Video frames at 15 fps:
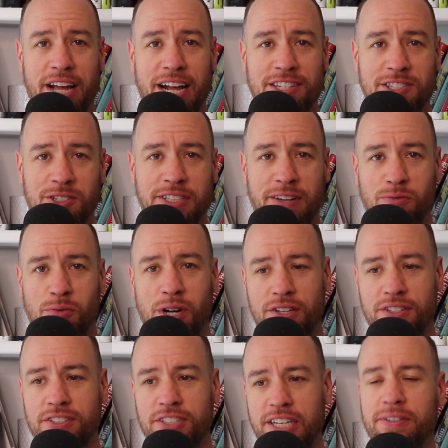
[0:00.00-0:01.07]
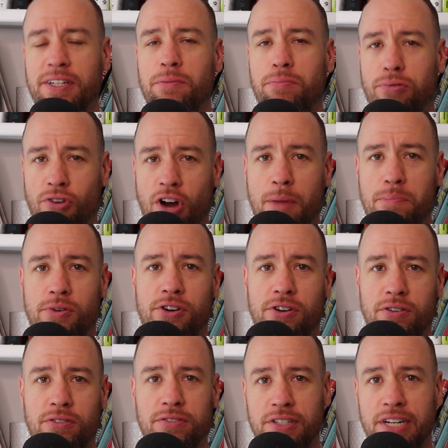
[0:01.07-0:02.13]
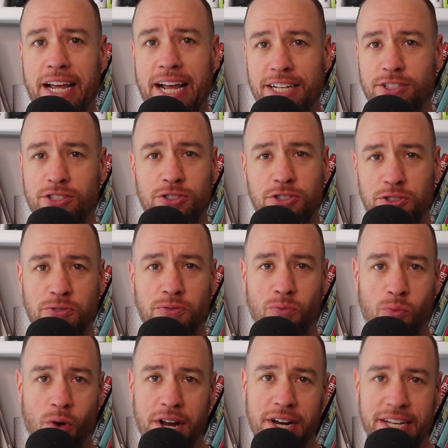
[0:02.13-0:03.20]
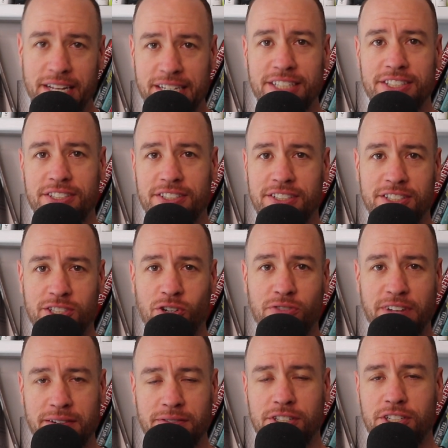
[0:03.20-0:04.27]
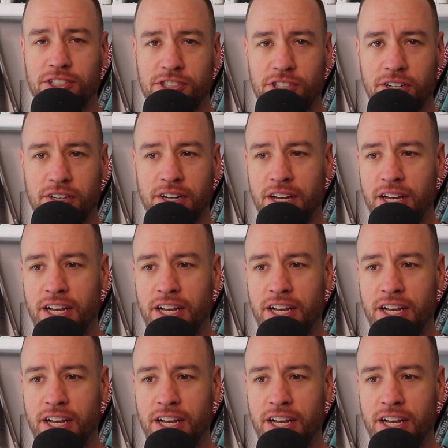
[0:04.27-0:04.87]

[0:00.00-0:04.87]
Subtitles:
answers. Everyone else is giving proper answers to what is your favorite dessert.